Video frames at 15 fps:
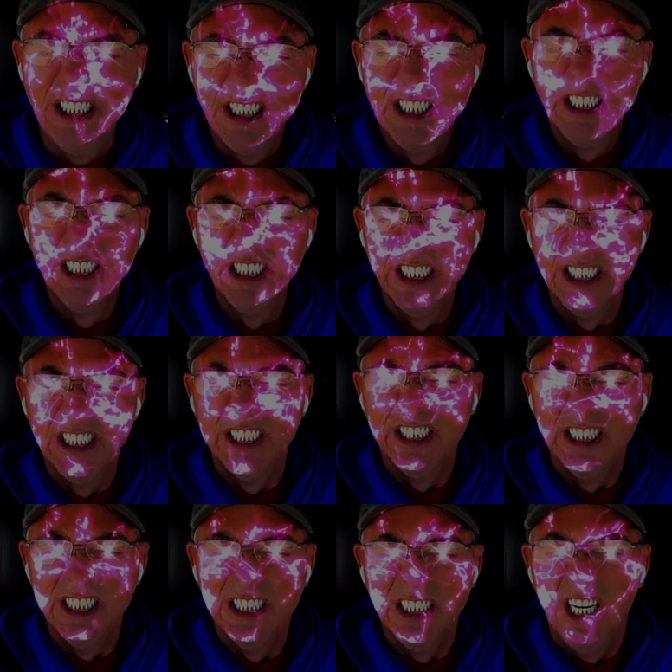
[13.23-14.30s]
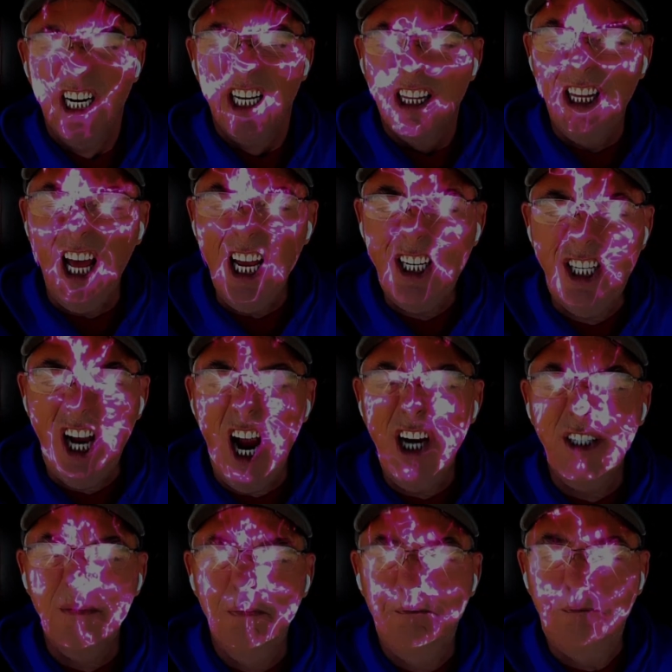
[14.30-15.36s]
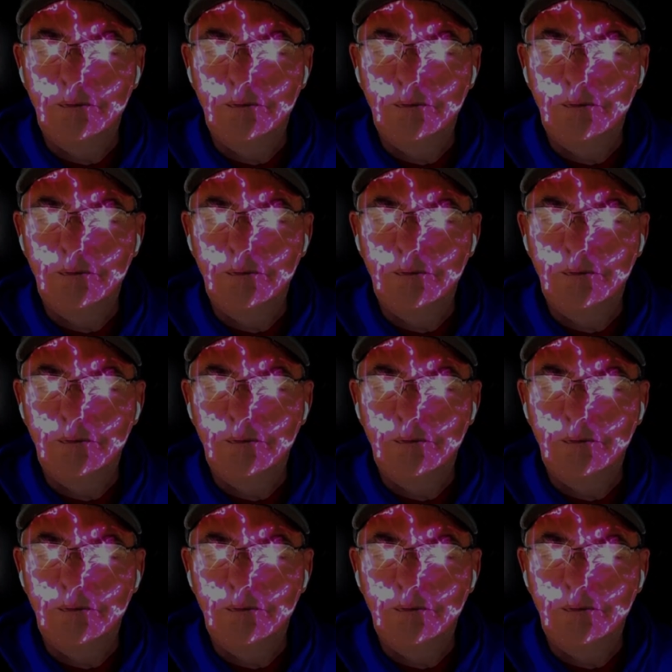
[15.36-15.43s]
This is